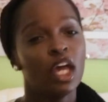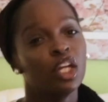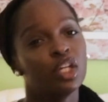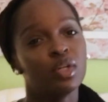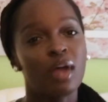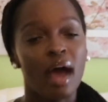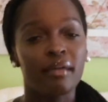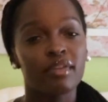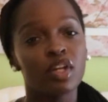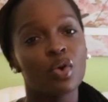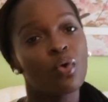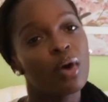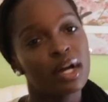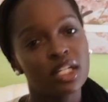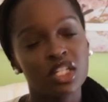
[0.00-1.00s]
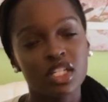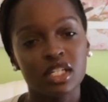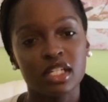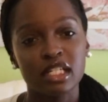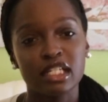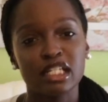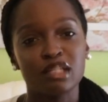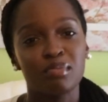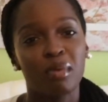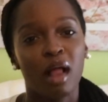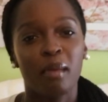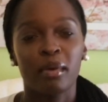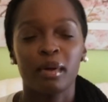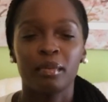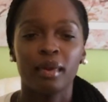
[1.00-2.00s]
do you have any questions, blah,
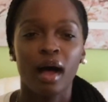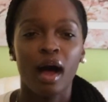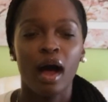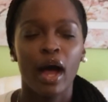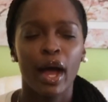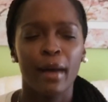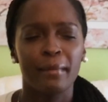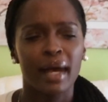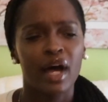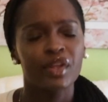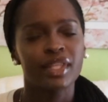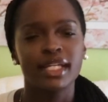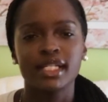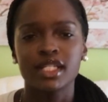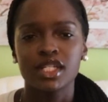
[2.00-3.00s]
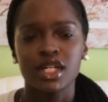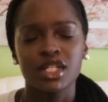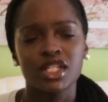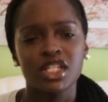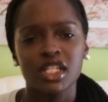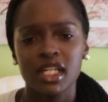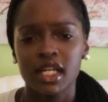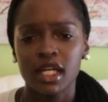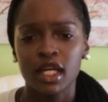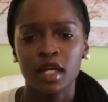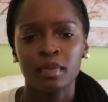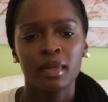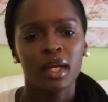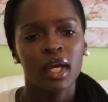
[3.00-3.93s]
blah, blah, about the internship